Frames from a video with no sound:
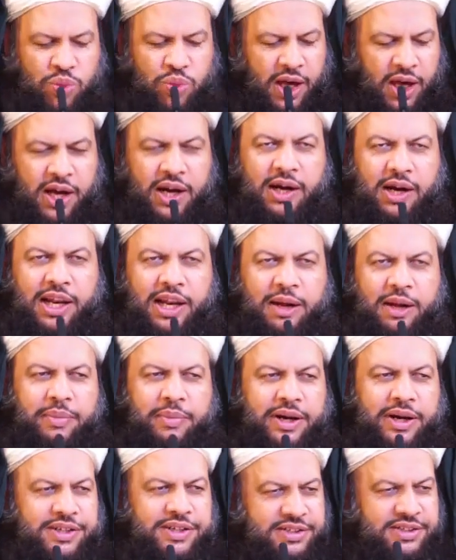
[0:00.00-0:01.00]
her
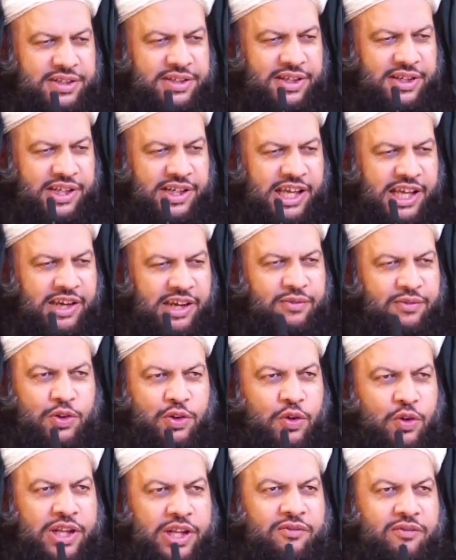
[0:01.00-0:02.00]
limits, even
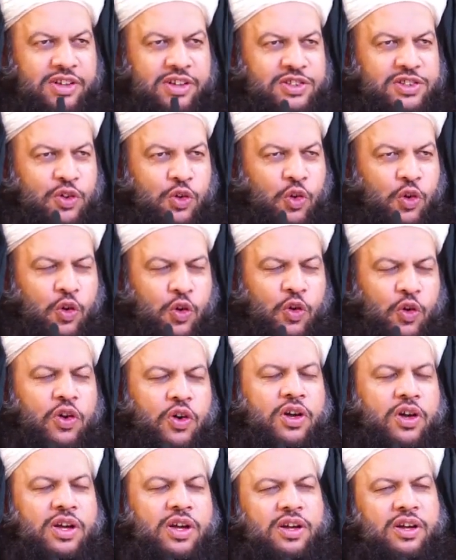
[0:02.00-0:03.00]
though there was no
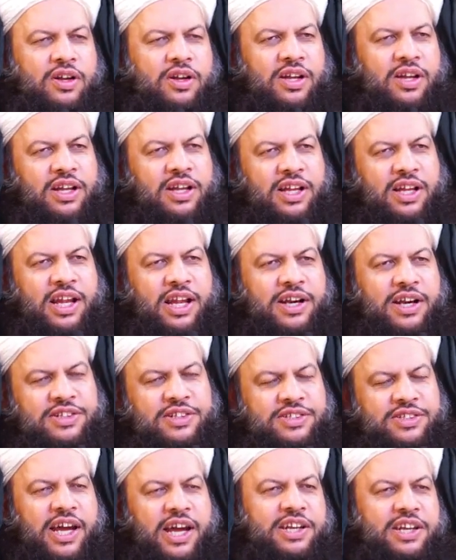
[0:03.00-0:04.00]
that
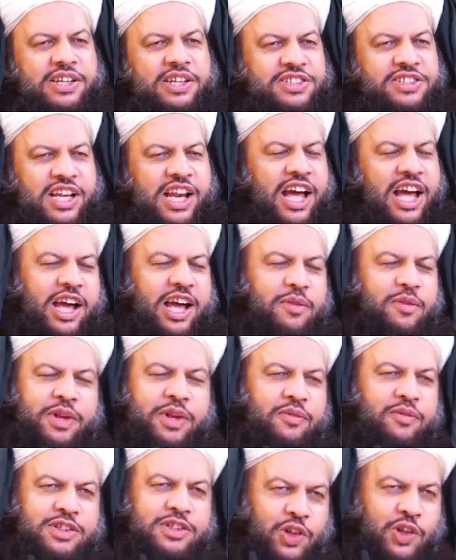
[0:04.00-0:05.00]
aside Islam,
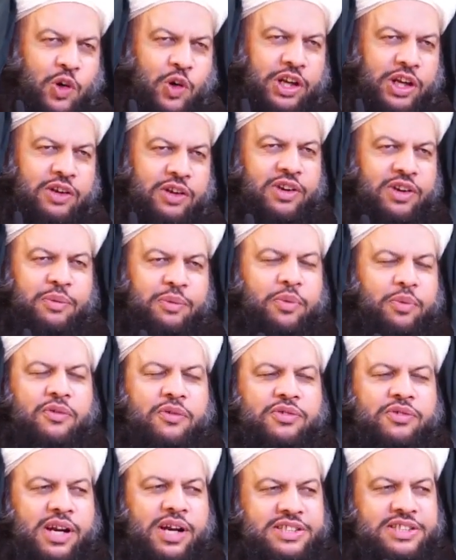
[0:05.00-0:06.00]
there was not even a
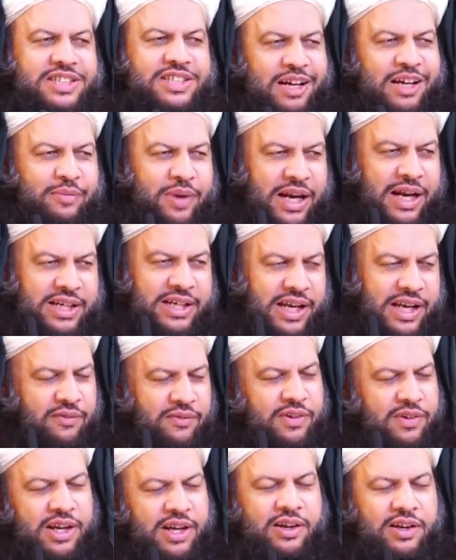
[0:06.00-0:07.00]
Prophet, Islam had
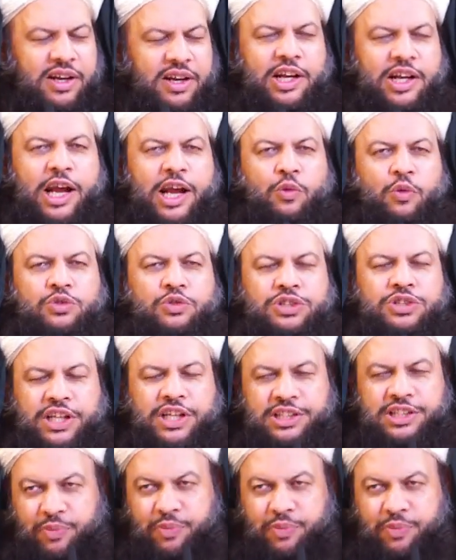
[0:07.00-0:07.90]
never announced his